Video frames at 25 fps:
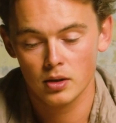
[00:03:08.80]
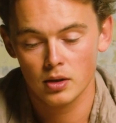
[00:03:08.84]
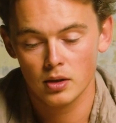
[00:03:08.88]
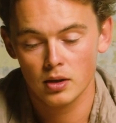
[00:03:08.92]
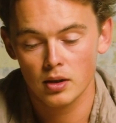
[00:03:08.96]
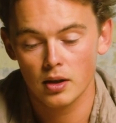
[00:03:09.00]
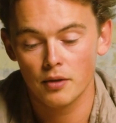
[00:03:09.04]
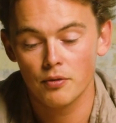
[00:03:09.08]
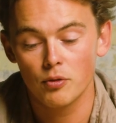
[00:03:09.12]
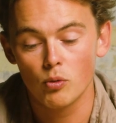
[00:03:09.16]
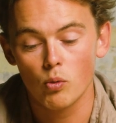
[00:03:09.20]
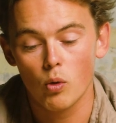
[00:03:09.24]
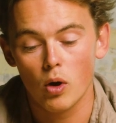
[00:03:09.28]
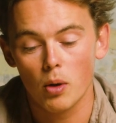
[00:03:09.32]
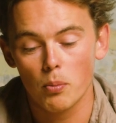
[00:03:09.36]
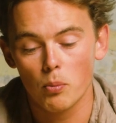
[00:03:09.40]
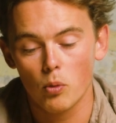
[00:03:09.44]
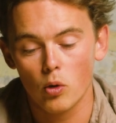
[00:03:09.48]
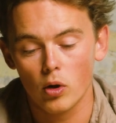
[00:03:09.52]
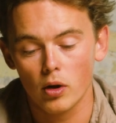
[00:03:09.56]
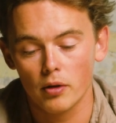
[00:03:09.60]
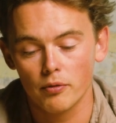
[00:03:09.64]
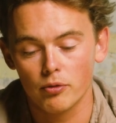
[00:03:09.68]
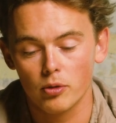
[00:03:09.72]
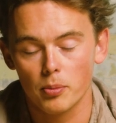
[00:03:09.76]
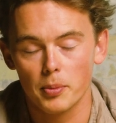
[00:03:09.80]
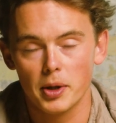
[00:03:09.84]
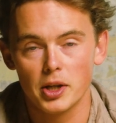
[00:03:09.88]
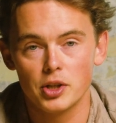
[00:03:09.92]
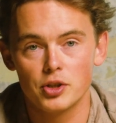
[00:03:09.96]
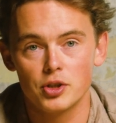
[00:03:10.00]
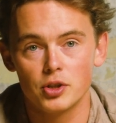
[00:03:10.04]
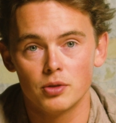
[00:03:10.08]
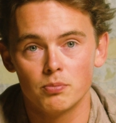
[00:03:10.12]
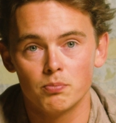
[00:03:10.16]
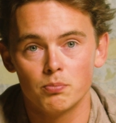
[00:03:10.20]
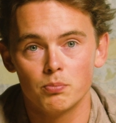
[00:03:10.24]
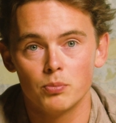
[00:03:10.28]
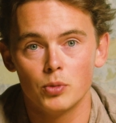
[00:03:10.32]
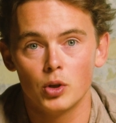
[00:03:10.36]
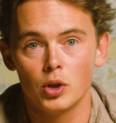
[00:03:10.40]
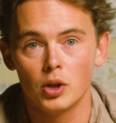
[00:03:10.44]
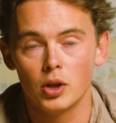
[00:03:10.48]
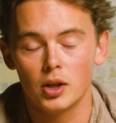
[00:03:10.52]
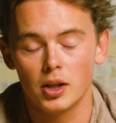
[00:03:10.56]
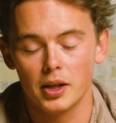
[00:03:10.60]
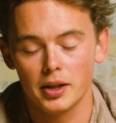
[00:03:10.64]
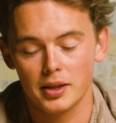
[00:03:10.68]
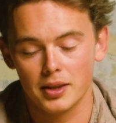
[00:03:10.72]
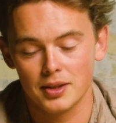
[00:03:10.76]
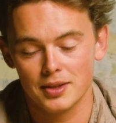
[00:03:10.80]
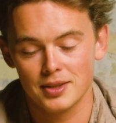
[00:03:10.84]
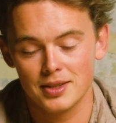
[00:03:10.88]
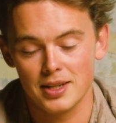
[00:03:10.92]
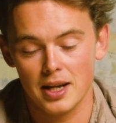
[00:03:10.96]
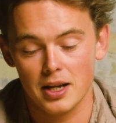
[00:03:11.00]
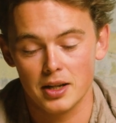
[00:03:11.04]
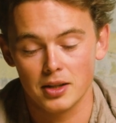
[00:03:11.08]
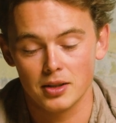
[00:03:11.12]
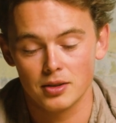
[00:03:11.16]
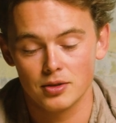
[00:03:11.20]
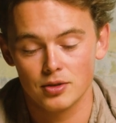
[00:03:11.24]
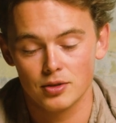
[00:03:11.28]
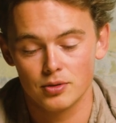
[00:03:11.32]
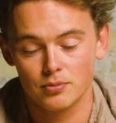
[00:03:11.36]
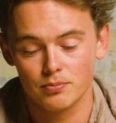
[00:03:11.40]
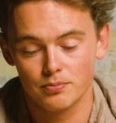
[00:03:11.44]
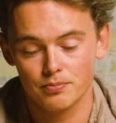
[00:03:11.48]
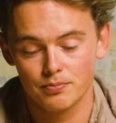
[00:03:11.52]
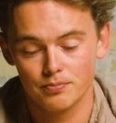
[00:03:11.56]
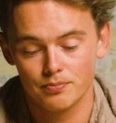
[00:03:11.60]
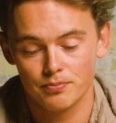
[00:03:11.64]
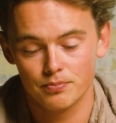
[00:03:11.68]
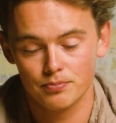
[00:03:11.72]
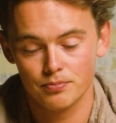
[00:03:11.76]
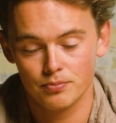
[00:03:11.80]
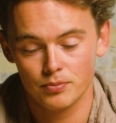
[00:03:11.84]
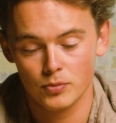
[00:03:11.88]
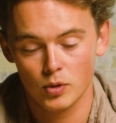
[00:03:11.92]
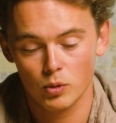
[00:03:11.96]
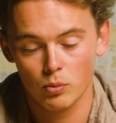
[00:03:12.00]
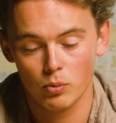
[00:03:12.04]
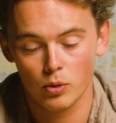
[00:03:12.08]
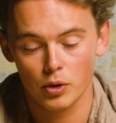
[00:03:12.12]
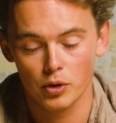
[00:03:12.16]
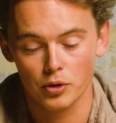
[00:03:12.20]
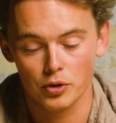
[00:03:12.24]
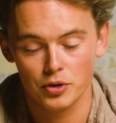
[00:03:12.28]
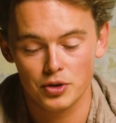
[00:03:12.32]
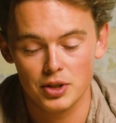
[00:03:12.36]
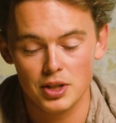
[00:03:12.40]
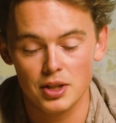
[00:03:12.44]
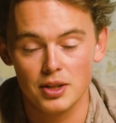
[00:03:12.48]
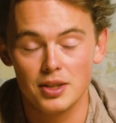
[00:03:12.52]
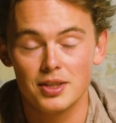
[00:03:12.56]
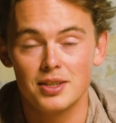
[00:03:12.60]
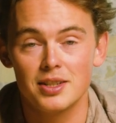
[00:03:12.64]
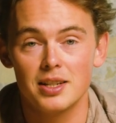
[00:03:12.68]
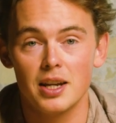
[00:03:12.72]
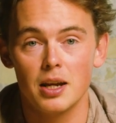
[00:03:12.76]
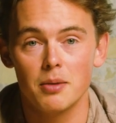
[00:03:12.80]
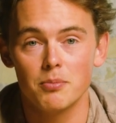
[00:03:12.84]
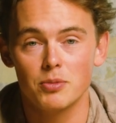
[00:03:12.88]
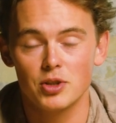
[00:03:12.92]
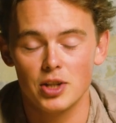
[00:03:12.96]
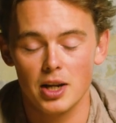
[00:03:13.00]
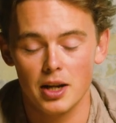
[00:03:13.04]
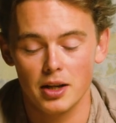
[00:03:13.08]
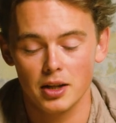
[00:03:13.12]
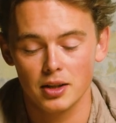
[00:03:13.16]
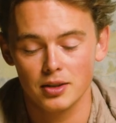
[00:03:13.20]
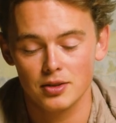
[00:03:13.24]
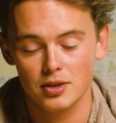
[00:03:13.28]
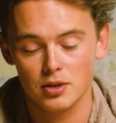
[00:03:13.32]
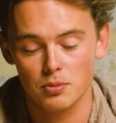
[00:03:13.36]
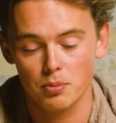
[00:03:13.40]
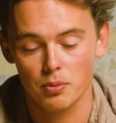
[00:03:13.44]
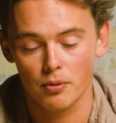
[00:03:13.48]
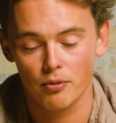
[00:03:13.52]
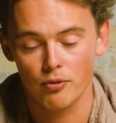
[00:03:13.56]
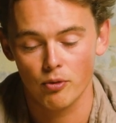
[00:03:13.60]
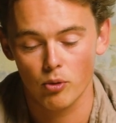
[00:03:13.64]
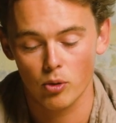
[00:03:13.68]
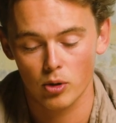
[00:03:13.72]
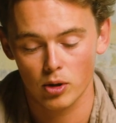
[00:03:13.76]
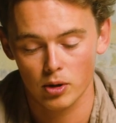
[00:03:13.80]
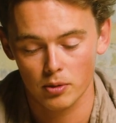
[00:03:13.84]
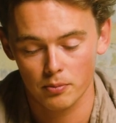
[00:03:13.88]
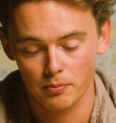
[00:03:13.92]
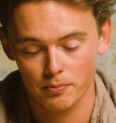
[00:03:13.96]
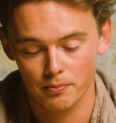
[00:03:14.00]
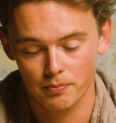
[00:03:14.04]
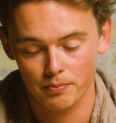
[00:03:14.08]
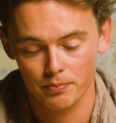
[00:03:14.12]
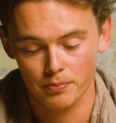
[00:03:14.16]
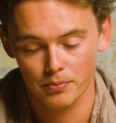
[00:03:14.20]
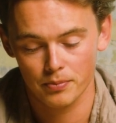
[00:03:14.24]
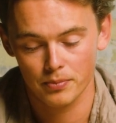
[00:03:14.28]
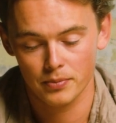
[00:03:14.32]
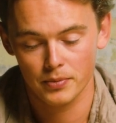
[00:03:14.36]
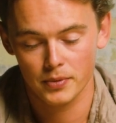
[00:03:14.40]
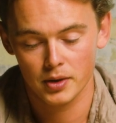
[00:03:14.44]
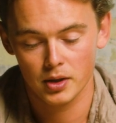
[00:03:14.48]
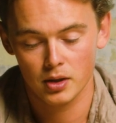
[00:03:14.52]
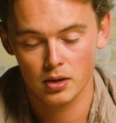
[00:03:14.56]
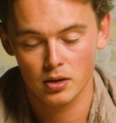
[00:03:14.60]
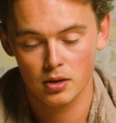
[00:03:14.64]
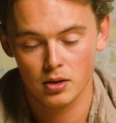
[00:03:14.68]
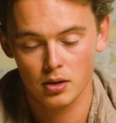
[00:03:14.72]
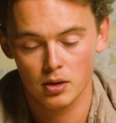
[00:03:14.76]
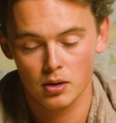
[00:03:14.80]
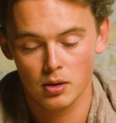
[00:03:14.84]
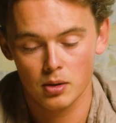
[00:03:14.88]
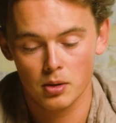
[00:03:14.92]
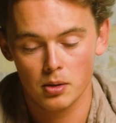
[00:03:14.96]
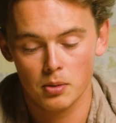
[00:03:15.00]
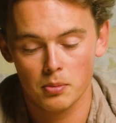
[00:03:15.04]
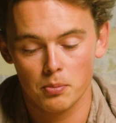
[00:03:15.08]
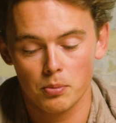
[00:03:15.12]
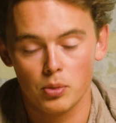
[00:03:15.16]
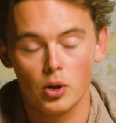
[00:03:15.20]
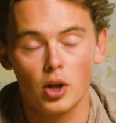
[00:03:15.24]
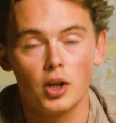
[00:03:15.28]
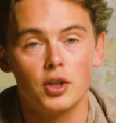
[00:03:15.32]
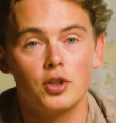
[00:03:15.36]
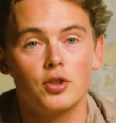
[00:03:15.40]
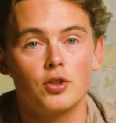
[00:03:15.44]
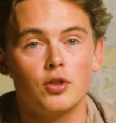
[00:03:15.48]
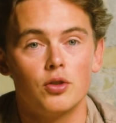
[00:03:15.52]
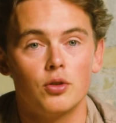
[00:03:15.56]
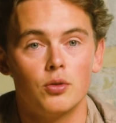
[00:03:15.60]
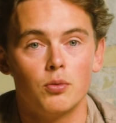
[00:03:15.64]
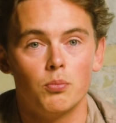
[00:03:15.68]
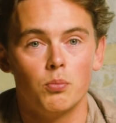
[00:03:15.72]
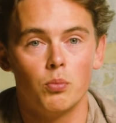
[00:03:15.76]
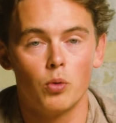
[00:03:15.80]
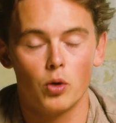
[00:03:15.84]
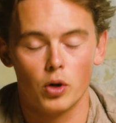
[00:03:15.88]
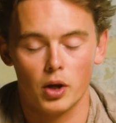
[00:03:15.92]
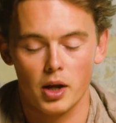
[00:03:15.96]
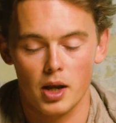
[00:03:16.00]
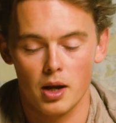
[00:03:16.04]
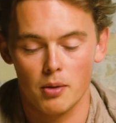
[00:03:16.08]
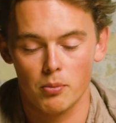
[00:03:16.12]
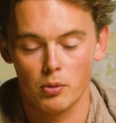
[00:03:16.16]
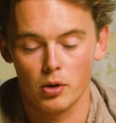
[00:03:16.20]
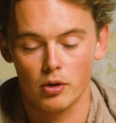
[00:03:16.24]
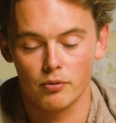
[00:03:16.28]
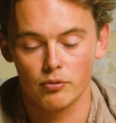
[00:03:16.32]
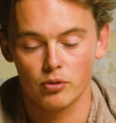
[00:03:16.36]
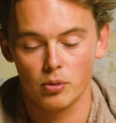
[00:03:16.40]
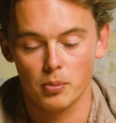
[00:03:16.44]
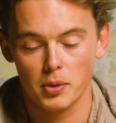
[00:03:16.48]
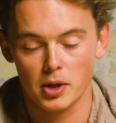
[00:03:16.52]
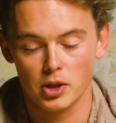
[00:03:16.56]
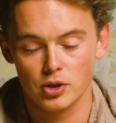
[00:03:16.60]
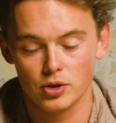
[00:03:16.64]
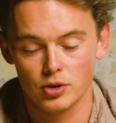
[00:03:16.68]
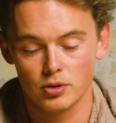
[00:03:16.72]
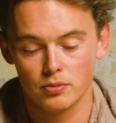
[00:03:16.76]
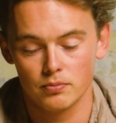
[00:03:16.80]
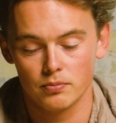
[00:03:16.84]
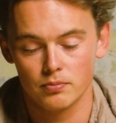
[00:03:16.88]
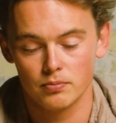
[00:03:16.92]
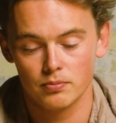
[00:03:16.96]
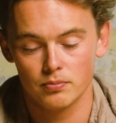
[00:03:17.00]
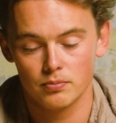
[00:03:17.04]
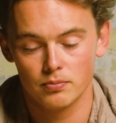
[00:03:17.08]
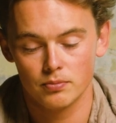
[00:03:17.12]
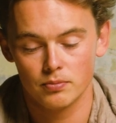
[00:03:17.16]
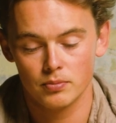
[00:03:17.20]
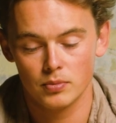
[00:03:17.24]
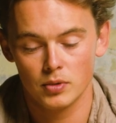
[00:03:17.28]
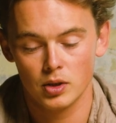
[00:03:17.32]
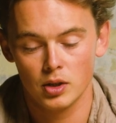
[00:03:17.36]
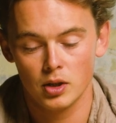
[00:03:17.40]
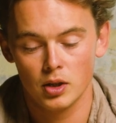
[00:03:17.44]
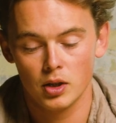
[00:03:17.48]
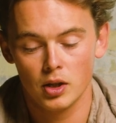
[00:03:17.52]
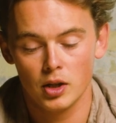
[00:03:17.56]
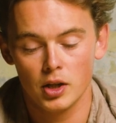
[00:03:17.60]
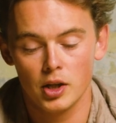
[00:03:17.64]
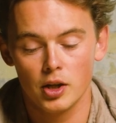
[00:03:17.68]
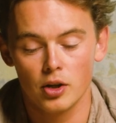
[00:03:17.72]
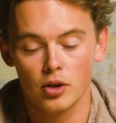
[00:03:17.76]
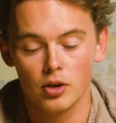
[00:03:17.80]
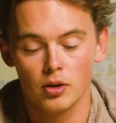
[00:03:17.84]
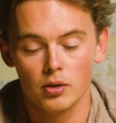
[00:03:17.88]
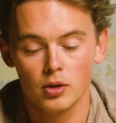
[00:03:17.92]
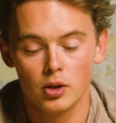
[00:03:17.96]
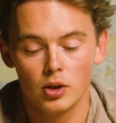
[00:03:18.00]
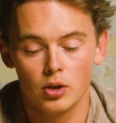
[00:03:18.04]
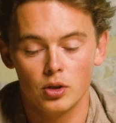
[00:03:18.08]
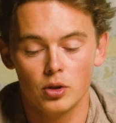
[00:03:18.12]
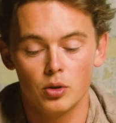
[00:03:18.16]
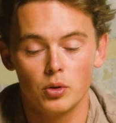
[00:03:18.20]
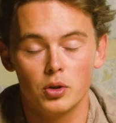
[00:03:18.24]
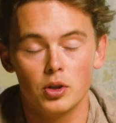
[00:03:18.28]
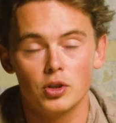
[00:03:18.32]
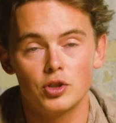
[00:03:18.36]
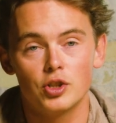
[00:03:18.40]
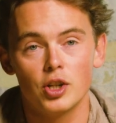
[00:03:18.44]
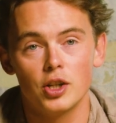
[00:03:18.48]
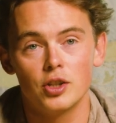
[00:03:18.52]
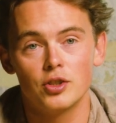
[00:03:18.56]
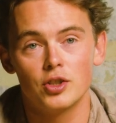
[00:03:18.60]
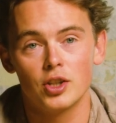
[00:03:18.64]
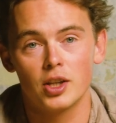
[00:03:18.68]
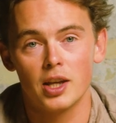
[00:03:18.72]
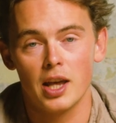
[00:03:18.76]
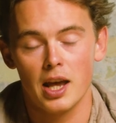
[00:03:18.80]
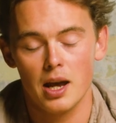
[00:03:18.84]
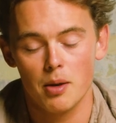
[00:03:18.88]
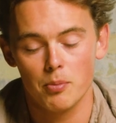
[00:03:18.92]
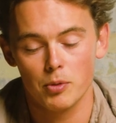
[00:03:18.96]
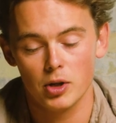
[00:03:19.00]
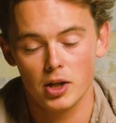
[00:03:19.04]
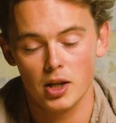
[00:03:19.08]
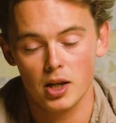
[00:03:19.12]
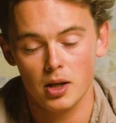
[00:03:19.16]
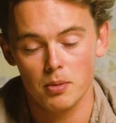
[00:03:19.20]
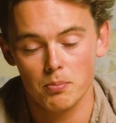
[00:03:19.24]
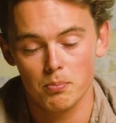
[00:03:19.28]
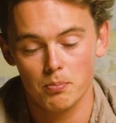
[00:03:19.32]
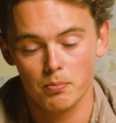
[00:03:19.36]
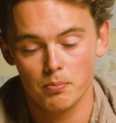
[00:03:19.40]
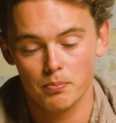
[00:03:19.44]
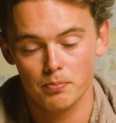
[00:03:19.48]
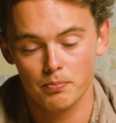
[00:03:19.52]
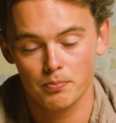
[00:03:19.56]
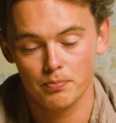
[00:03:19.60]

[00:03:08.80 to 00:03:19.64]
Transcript: If you want more information, you can click the settings, where you'll see the same settings as before, plus more camera information. Here, you can change the camera name